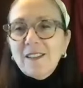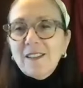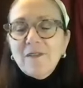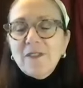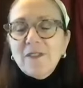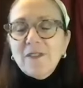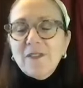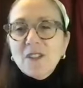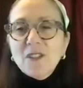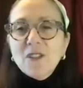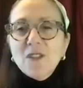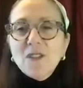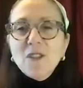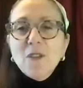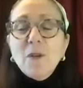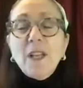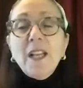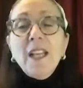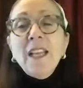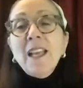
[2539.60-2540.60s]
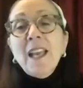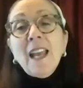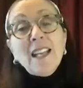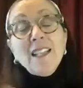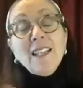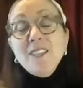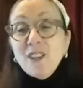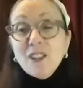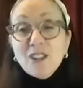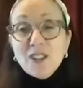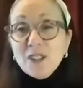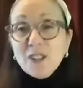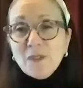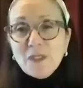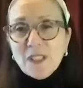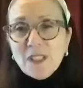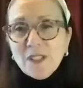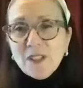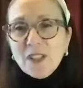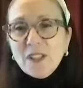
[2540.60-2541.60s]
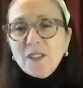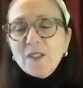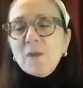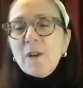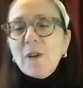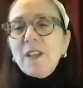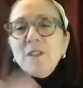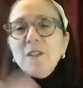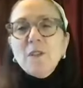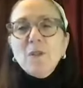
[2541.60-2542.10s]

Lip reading: physicians do it, and it's not just physicians, right?